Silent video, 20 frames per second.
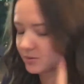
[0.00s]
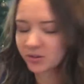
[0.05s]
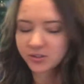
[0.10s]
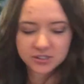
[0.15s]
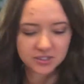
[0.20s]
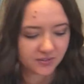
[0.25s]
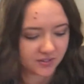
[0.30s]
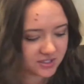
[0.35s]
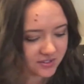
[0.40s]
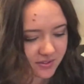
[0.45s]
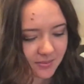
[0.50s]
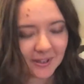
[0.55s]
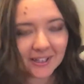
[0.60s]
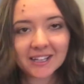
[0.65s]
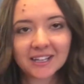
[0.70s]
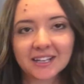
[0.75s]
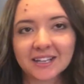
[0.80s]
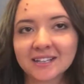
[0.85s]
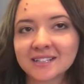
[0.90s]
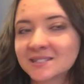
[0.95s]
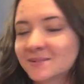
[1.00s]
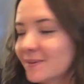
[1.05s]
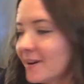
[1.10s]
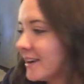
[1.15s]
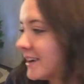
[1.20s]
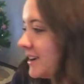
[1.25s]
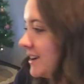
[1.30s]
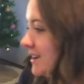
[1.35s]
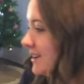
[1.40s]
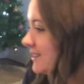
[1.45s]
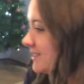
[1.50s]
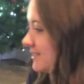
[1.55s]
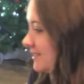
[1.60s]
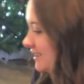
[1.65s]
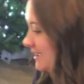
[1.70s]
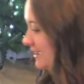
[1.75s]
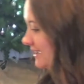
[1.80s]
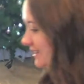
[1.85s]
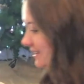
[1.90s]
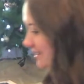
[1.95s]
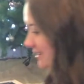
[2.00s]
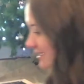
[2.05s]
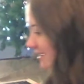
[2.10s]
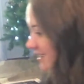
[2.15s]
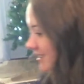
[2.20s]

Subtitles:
most of it's for my kids, but I can't, like,